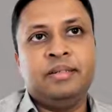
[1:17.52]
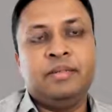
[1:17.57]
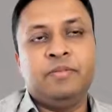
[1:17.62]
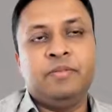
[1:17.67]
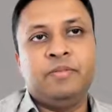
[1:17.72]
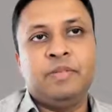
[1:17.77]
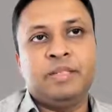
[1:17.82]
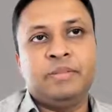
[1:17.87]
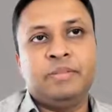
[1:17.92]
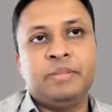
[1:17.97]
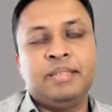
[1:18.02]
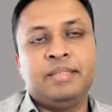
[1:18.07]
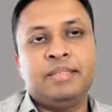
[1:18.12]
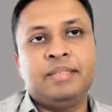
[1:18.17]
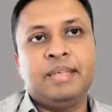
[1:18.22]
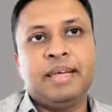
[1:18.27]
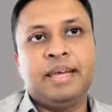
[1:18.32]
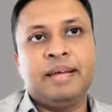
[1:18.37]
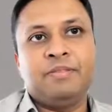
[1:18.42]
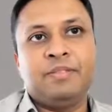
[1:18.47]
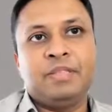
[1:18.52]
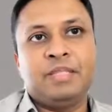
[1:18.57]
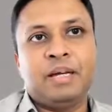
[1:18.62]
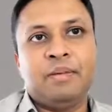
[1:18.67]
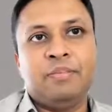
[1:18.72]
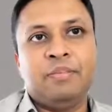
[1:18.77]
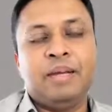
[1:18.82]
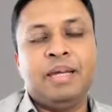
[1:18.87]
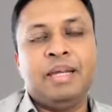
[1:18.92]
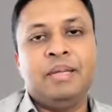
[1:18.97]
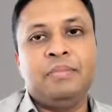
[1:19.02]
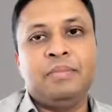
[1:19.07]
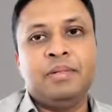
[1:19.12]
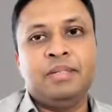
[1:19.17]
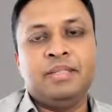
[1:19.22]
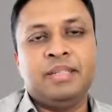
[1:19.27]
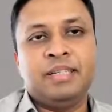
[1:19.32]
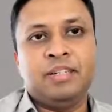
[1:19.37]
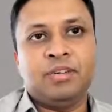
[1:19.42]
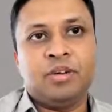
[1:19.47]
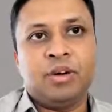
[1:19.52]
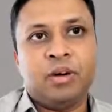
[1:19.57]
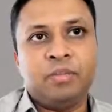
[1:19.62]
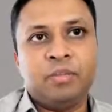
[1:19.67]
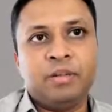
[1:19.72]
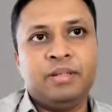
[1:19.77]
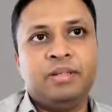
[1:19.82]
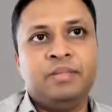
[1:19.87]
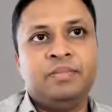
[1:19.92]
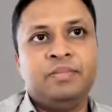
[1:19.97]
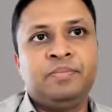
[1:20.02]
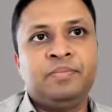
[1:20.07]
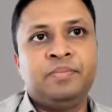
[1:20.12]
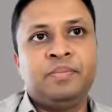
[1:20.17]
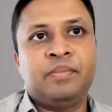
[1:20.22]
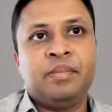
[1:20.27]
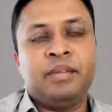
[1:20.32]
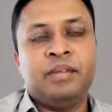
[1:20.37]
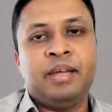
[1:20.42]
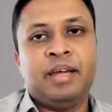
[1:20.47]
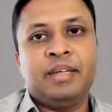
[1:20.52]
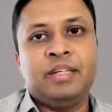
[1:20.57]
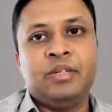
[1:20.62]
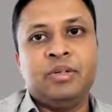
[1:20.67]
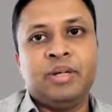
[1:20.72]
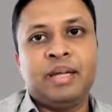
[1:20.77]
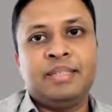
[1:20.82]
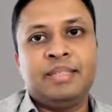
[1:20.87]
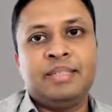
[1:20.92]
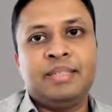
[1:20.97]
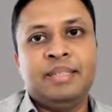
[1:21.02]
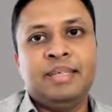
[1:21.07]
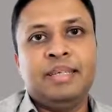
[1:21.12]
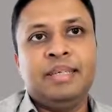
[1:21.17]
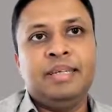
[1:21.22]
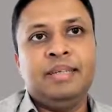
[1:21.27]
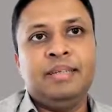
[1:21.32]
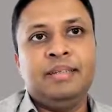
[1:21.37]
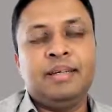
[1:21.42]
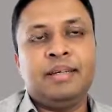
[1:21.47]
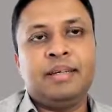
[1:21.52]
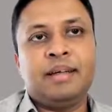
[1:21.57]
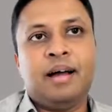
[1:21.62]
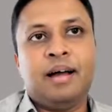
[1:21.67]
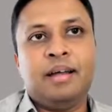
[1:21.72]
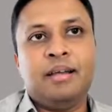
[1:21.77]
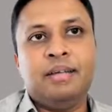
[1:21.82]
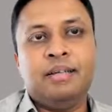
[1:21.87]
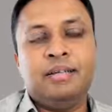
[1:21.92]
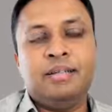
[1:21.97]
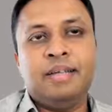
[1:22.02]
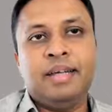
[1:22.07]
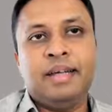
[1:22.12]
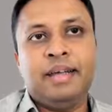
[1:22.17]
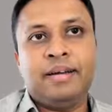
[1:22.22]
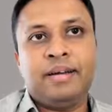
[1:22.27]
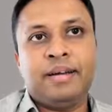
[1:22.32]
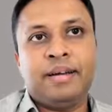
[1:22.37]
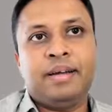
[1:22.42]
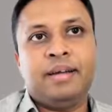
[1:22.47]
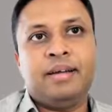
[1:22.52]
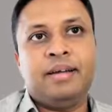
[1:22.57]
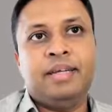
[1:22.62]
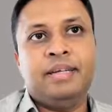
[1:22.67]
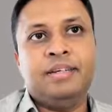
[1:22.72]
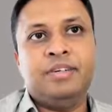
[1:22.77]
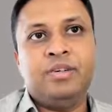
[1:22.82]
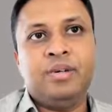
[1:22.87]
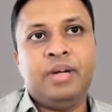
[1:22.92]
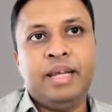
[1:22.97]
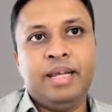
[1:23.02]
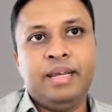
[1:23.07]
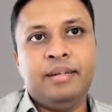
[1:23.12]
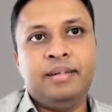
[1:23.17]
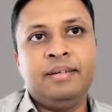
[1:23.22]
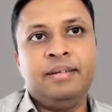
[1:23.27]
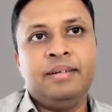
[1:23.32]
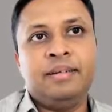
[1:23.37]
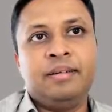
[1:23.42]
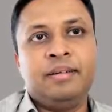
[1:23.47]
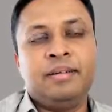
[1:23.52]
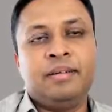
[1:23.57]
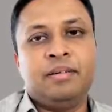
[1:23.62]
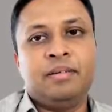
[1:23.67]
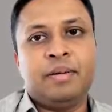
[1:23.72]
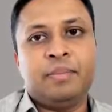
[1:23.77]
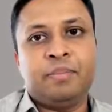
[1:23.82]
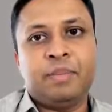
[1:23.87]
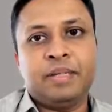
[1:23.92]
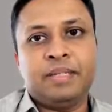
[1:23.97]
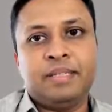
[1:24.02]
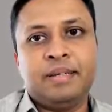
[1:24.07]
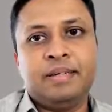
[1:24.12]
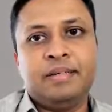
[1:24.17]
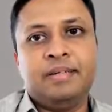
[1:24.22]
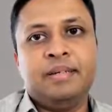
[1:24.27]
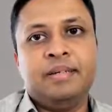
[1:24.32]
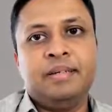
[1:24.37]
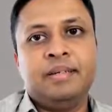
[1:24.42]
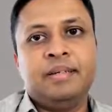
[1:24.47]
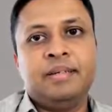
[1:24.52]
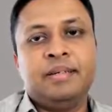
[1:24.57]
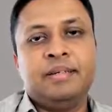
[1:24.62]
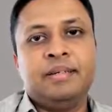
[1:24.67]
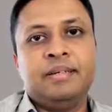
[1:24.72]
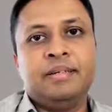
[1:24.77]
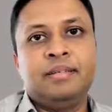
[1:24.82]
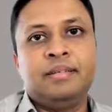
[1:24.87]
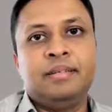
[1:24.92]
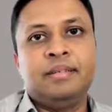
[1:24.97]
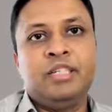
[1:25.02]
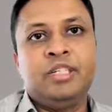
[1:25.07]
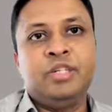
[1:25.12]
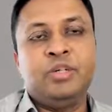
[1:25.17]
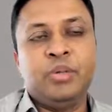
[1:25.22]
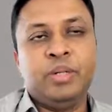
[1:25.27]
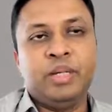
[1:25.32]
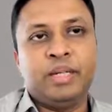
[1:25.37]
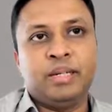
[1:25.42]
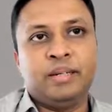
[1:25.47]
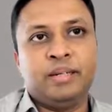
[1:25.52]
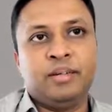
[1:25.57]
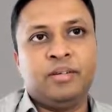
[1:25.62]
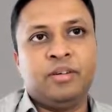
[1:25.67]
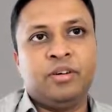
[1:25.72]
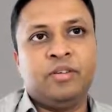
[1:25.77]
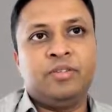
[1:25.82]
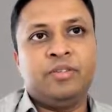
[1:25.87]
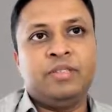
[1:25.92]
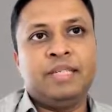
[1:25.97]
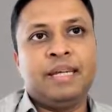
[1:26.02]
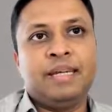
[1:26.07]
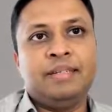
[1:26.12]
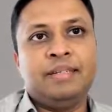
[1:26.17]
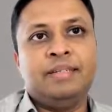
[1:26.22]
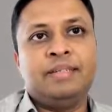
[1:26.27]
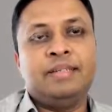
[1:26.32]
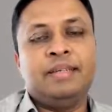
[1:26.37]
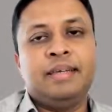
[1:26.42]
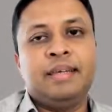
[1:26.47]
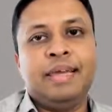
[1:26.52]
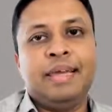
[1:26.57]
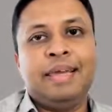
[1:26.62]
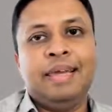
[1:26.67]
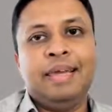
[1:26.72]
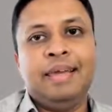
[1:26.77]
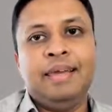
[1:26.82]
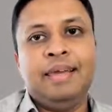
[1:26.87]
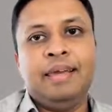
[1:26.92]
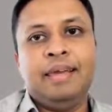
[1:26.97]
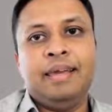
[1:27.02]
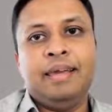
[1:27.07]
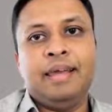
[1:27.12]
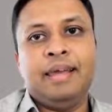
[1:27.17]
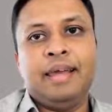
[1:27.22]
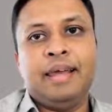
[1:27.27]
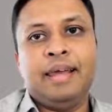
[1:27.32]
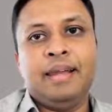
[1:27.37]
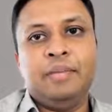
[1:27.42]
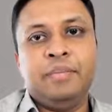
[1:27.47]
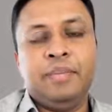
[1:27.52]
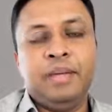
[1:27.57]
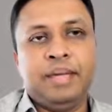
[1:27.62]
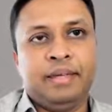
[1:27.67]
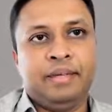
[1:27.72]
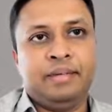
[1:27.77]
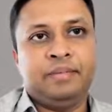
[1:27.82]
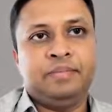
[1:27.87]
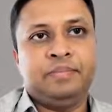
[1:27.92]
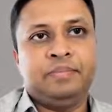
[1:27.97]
which means they have some elements in common. And you can see the colored area in green represent the union of sets A and B.